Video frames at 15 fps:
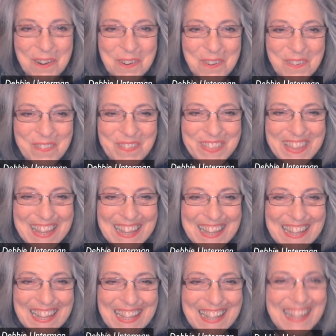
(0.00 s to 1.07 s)
So
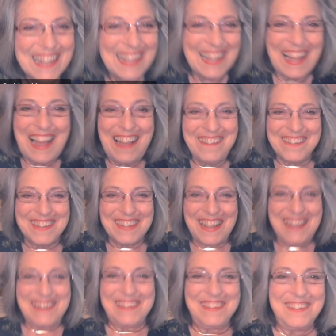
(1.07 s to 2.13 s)
I
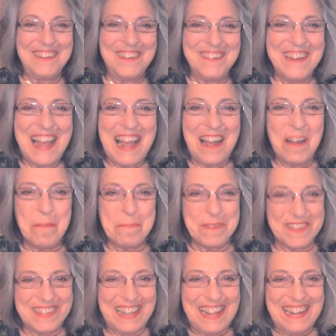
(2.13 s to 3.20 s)
would like to
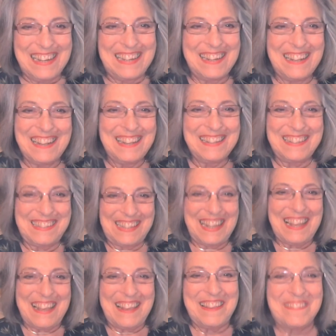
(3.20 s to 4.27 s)
now present
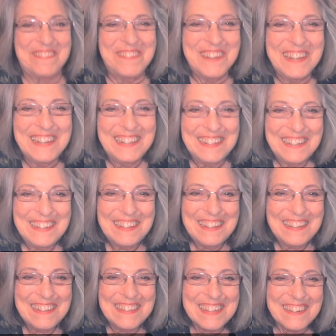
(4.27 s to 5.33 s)
Steve.
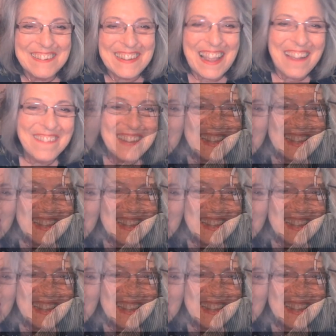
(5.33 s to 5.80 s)
So